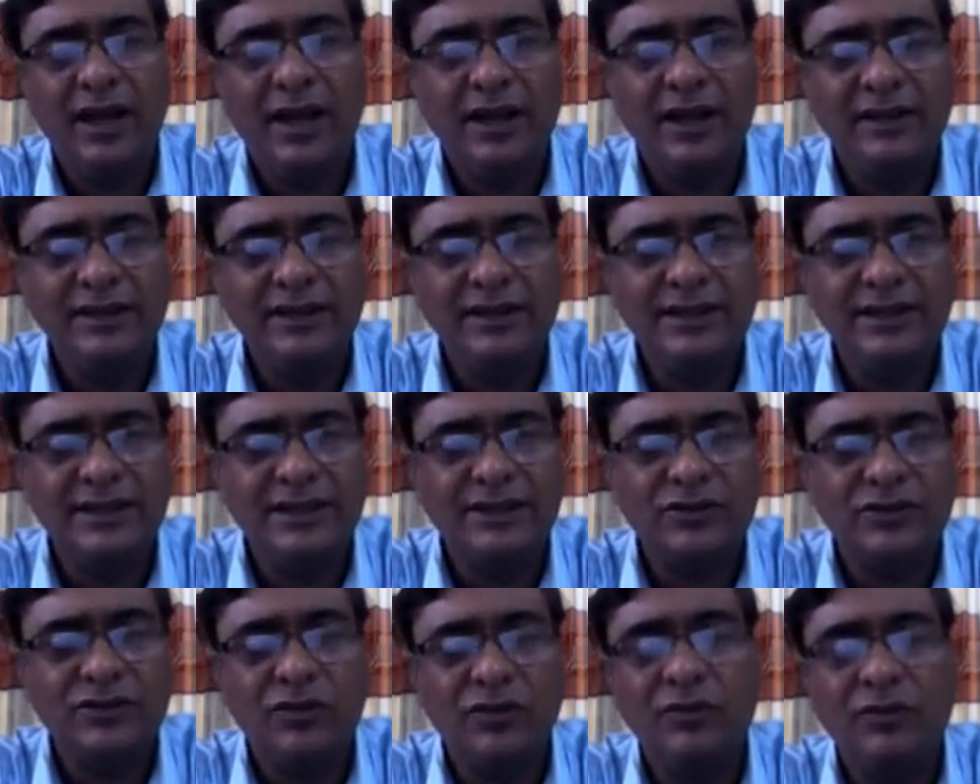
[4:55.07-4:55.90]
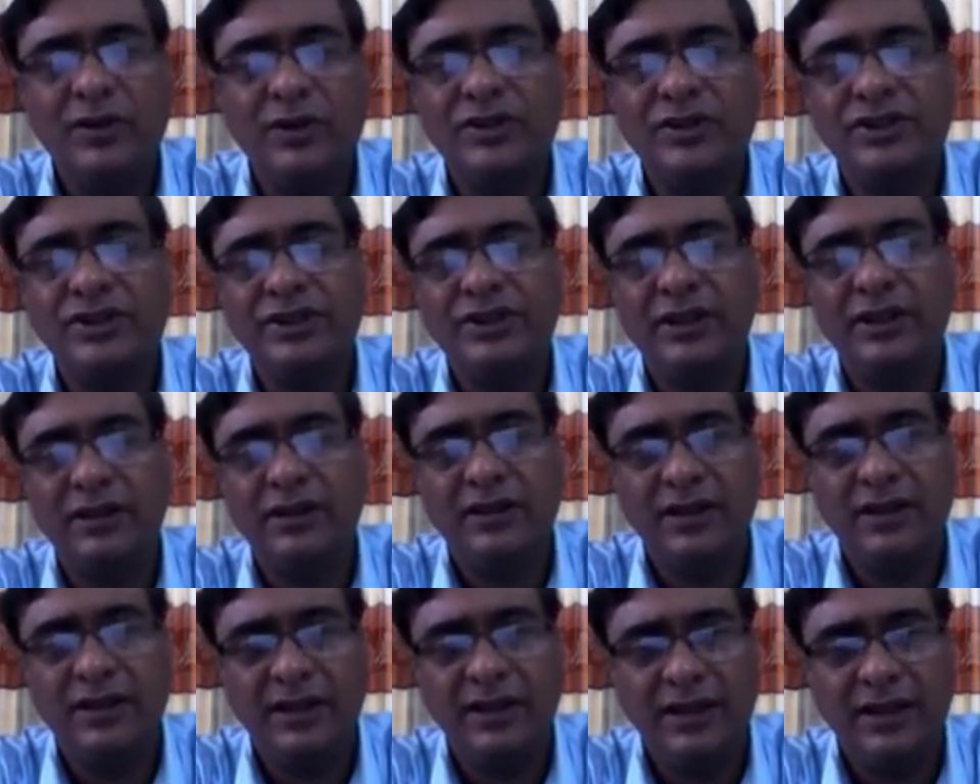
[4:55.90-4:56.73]
this is
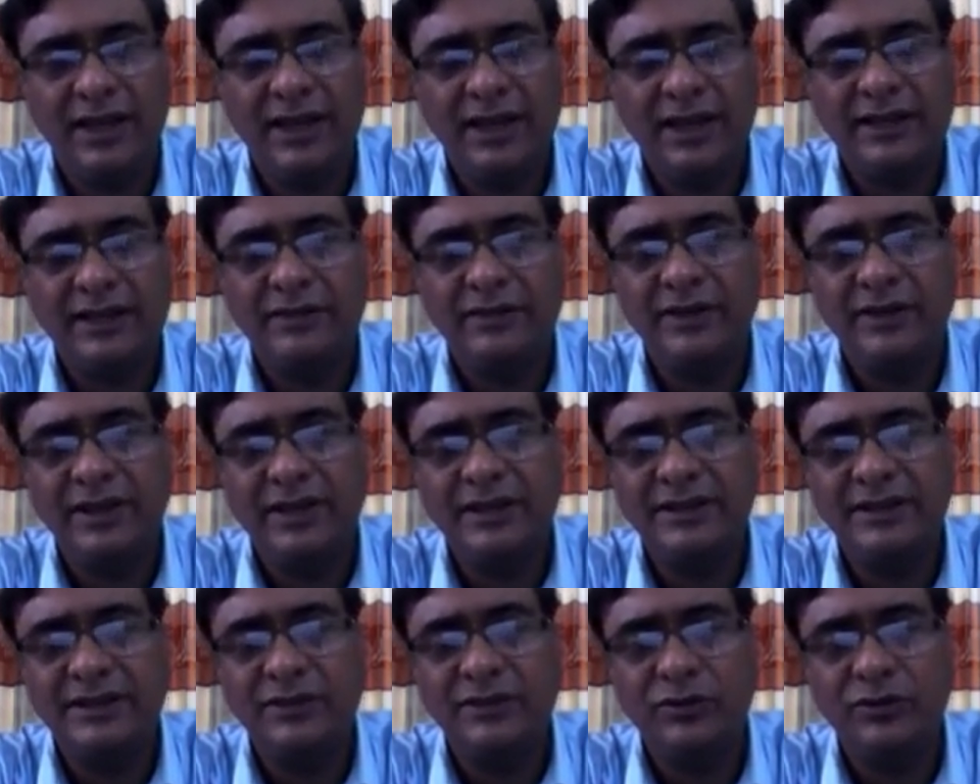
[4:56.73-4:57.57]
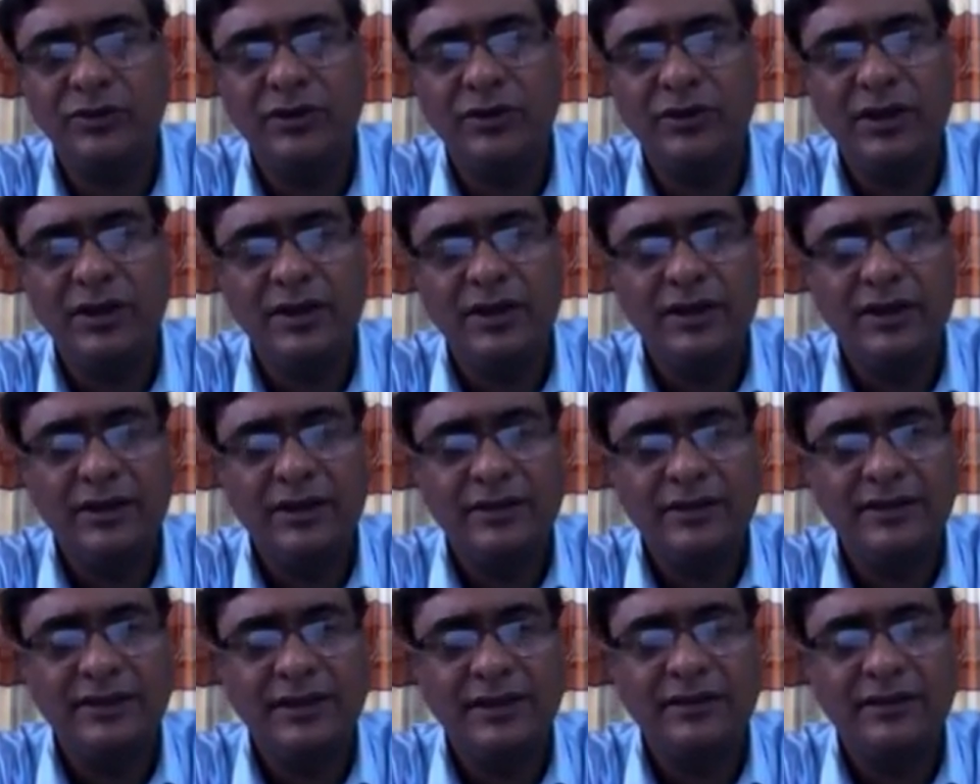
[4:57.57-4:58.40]
commercial activities,
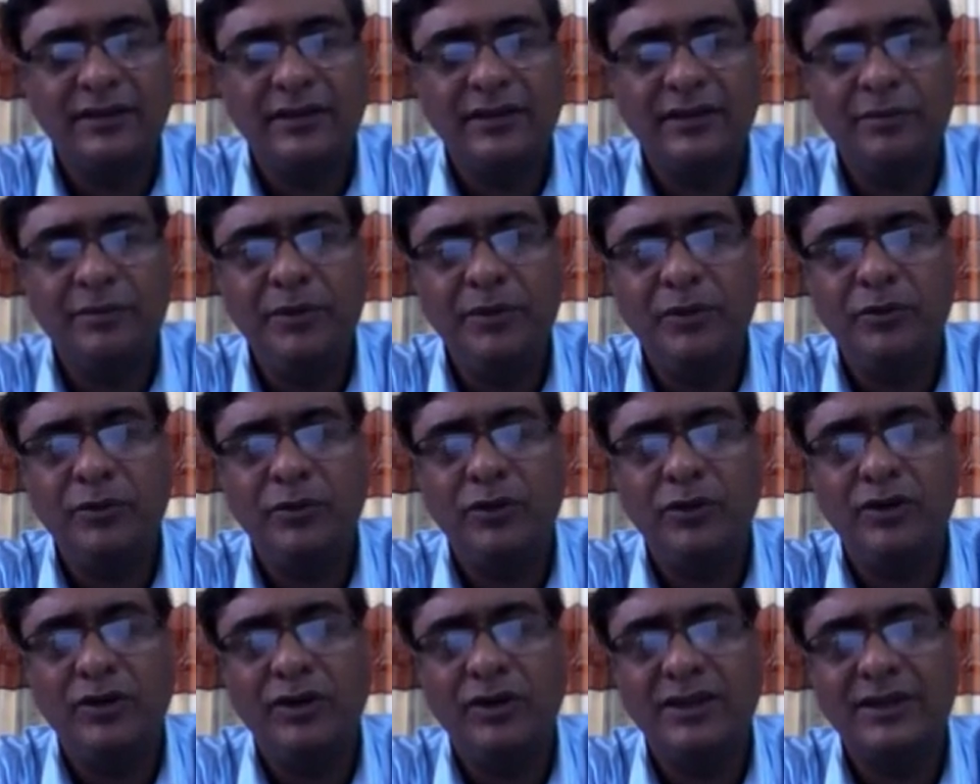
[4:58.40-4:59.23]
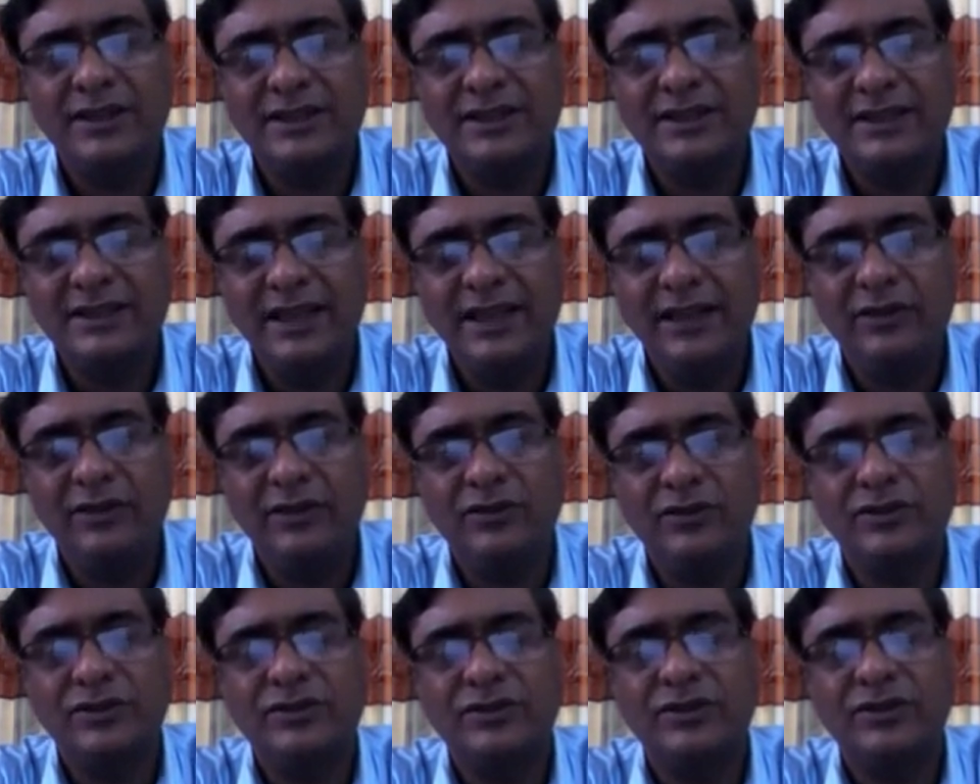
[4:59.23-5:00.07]
that people or the
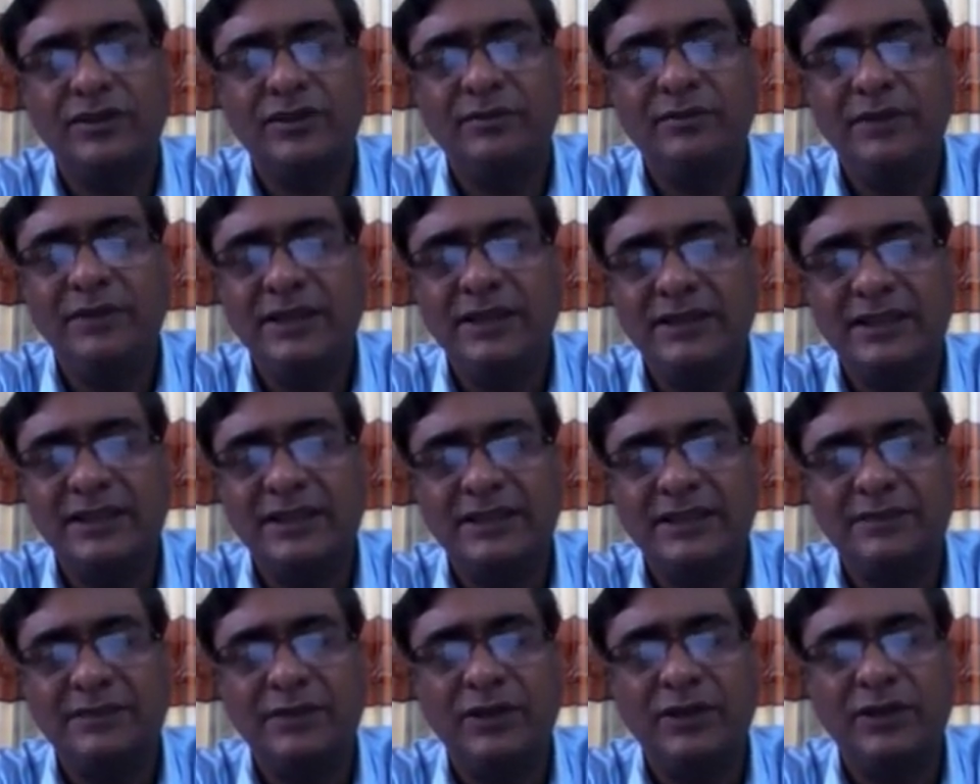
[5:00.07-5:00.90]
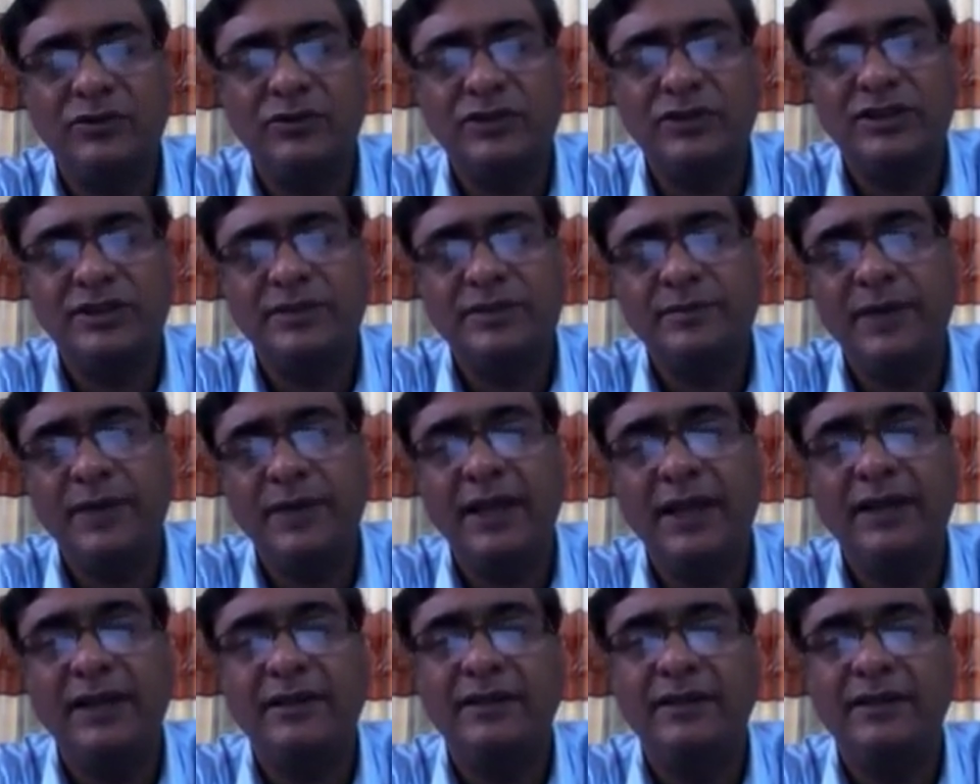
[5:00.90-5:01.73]
sailors or the businessmen who
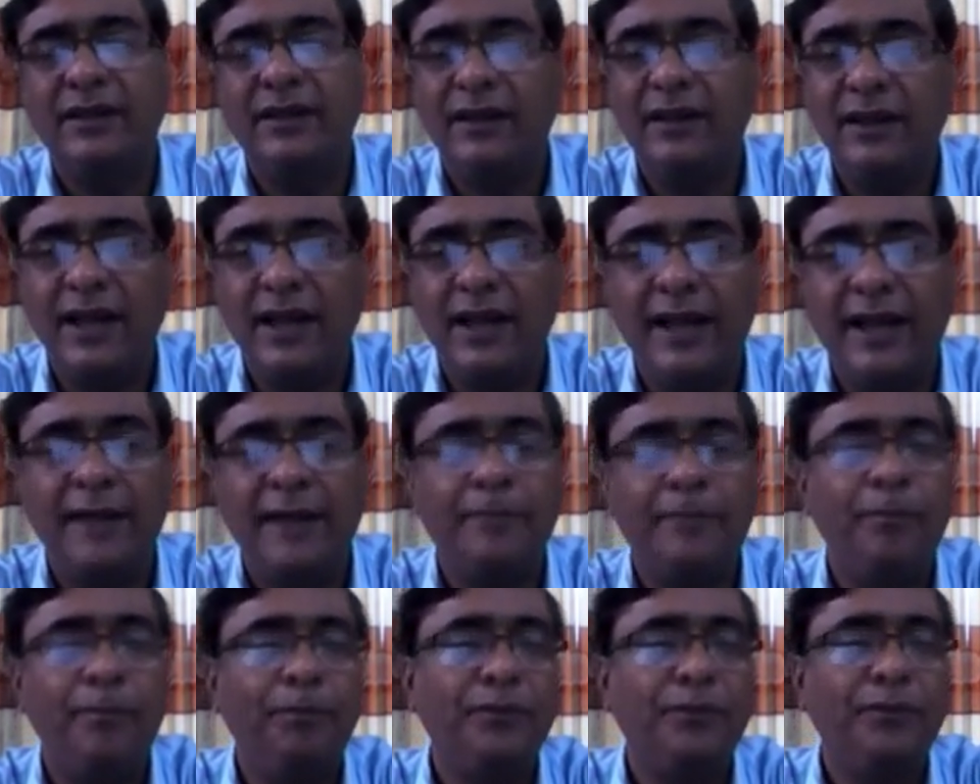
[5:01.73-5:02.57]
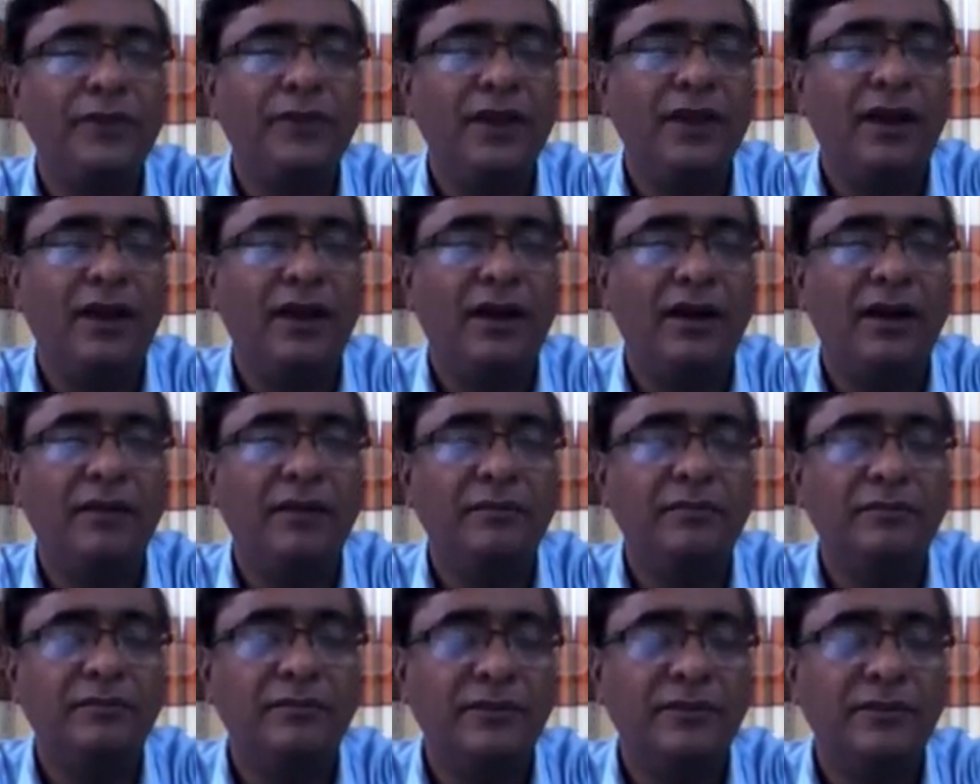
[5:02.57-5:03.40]
spent their life uh,
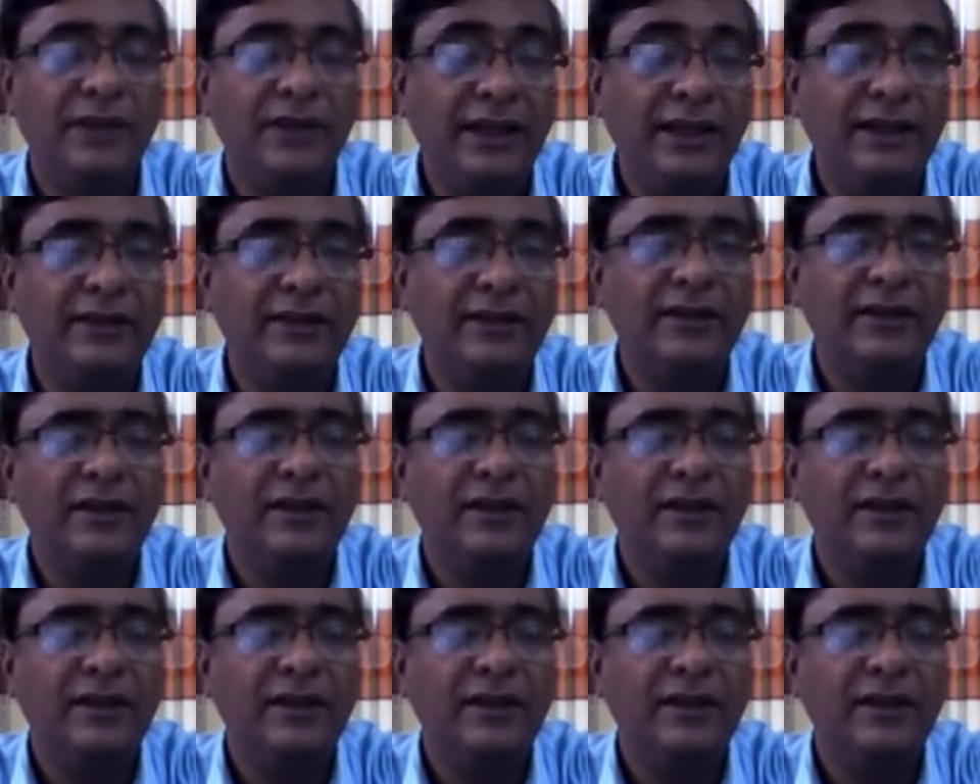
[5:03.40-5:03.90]
in,